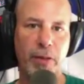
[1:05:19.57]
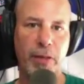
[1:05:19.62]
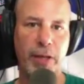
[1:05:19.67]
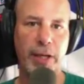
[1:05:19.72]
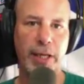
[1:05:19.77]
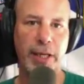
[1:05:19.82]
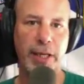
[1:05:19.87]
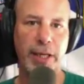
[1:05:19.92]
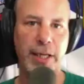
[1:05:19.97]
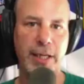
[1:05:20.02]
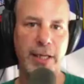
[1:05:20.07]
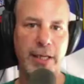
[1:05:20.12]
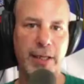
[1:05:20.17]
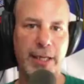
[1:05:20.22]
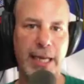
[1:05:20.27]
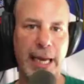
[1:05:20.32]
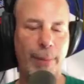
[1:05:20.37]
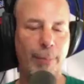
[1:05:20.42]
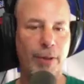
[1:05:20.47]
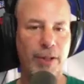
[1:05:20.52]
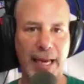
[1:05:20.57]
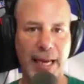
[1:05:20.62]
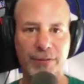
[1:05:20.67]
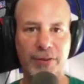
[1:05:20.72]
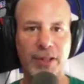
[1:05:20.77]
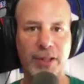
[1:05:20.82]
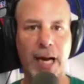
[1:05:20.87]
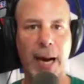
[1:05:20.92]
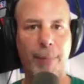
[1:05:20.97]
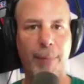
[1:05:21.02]
the camera's
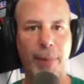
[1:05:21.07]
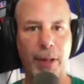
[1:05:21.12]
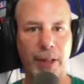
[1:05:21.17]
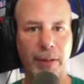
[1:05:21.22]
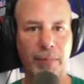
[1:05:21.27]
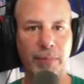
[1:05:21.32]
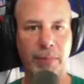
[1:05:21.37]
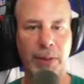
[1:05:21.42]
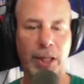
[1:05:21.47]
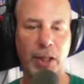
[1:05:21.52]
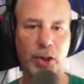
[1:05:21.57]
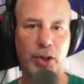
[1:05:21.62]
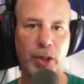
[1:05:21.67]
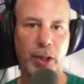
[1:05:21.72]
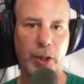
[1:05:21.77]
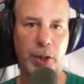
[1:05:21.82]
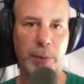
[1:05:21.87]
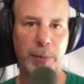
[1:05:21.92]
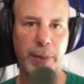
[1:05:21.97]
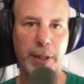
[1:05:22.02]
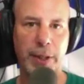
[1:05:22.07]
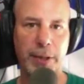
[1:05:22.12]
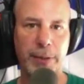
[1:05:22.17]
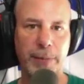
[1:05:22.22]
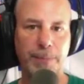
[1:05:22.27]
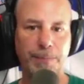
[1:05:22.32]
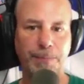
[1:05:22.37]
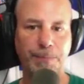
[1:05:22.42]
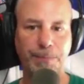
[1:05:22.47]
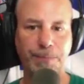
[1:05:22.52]
f-stop and shutter speeds.
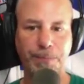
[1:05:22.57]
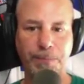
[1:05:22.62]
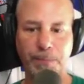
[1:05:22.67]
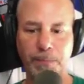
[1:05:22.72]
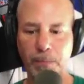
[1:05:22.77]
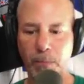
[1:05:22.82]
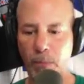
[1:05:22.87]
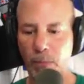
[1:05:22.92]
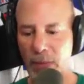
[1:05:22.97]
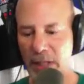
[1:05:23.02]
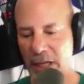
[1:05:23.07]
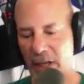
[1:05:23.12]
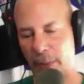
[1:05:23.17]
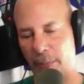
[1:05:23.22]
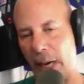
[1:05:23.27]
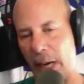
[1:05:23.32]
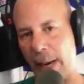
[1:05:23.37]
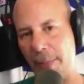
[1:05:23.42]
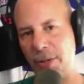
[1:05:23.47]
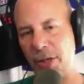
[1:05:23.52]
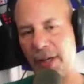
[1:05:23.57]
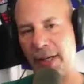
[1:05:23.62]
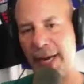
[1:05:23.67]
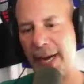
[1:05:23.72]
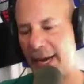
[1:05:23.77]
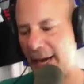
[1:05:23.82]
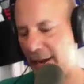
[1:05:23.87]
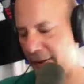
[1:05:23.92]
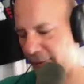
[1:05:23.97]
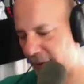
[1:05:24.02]
Now, the problem you're going
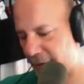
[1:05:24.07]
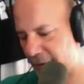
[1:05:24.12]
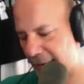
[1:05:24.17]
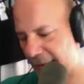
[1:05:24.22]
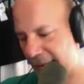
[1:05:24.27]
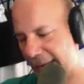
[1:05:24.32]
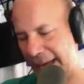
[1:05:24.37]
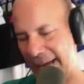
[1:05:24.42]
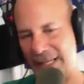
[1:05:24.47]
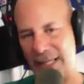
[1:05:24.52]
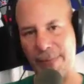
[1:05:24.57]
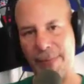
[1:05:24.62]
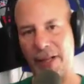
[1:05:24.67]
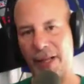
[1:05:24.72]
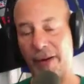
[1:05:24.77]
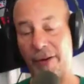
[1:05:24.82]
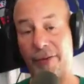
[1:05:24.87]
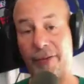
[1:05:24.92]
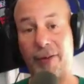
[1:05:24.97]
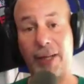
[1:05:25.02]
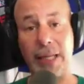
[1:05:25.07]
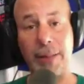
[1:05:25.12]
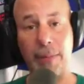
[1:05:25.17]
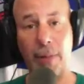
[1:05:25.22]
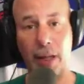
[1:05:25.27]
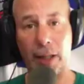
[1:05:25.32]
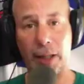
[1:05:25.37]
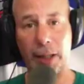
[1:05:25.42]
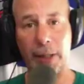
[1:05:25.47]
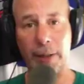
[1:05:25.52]
to have at something like a flea
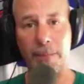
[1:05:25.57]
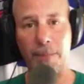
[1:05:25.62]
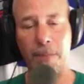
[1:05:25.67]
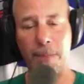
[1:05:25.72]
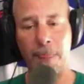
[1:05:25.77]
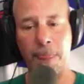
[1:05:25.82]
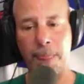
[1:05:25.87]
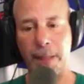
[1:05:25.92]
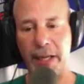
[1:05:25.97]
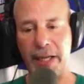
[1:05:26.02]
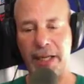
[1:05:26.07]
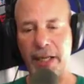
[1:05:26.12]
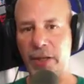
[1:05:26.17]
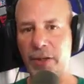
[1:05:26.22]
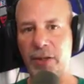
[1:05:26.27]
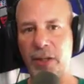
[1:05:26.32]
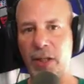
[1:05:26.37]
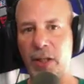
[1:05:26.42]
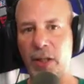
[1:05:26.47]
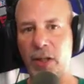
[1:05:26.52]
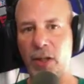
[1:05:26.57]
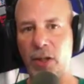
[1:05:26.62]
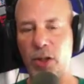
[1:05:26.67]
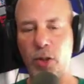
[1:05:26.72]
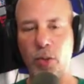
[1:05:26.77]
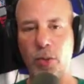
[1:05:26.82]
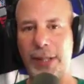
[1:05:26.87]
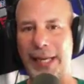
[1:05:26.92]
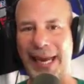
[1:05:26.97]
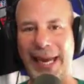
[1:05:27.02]
market is
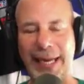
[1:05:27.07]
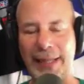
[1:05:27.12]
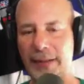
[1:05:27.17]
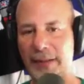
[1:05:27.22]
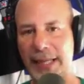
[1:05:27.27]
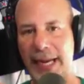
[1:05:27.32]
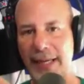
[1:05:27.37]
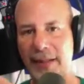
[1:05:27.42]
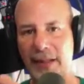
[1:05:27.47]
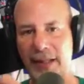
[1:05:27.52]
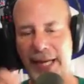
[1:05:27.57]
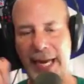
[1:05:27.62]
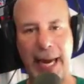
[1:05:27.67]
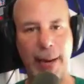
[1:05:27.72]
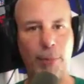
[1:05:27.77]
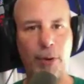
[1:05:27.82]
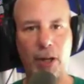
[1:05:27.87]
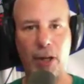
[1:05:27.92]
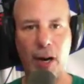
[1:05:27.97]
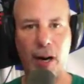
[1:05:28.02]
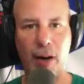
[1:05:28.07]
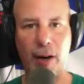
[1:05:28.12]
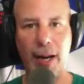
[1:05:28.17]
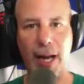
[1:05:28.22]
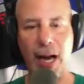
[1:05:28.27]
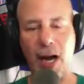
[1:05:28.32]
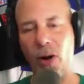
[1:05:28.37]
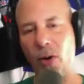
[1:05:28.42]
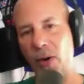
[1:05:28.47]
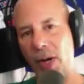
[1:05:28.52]
you can't take the camera card
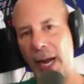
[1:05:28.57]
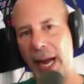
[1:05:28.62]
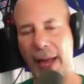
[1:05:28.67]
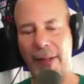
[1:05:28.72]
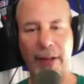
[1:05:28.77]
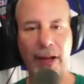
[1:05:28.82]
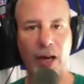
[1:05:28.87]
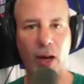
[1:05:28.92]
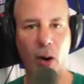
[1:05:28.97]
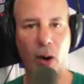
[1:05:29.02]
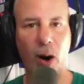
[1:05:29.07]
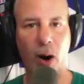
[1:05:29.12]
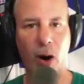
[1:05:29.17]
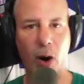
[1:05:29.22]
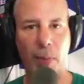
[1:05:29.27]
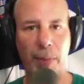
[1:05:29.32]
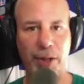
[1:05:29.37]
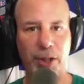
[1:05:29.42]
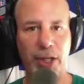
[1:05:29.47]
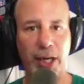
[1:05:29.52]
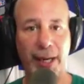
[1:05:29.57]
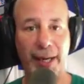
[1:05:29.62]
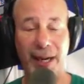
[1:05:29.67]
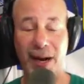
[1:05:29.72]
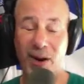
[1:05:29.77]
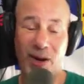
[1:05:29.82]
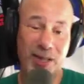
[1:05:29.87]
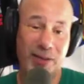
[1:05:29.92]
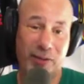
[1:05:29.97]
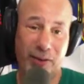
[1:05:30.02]
out and then go home and check it
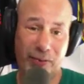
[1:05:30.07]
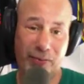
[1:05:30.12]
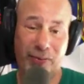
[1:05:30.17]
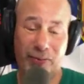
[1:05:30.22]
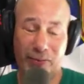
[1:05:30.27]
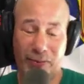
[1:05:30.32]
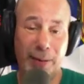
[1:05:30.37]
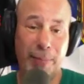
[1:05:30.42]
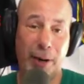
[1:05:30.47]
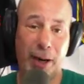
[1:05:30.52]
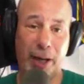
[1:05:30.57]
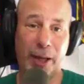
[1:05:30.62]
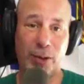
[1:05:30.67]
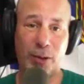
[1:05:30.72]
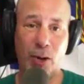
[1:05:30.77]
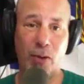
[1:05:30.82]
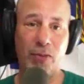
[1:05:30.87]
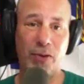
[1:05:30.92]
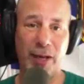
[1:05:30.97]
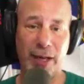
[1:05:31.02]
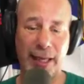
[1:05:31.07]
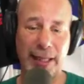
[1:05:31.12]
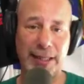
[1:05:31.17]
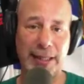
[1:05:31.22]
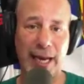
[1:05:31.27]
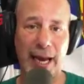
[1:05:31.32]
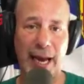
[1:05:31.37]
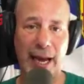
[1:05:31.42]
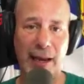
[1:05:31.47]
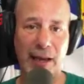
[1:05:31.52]
out because the flea market's over the next
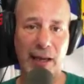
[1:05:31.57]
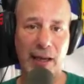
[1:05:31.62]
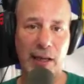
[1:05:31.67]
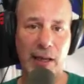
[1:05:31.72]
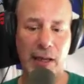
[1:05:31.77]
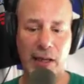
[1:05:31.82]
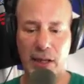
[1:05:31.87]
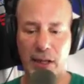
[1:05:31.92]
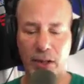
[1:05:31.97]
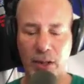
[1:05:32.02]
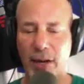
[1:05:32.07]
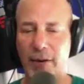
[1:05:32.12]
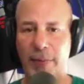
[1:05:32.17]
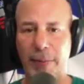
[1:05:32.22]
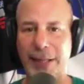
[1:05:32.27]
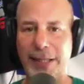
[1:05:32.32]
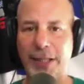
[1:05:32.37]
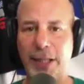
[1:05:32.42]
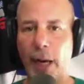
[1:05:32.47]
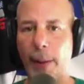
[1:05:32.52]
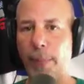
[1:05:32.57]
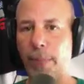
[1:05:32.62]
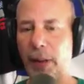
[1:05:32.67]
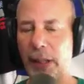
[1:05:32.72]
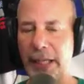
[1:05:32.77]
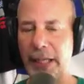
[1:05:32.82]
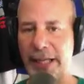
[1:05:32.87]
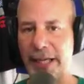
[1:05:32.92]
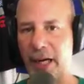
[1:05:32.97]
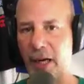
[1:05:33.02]
day. So you have to be
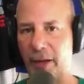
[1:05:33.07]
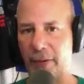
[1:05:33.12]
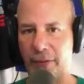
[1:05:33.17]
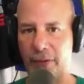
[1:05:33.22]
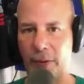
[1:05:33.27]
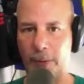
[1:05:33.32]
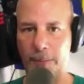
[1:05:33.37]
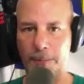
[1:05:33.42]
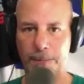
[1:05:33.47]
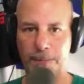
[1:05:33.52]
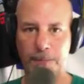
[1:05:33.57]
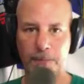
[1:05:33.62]
doubly careful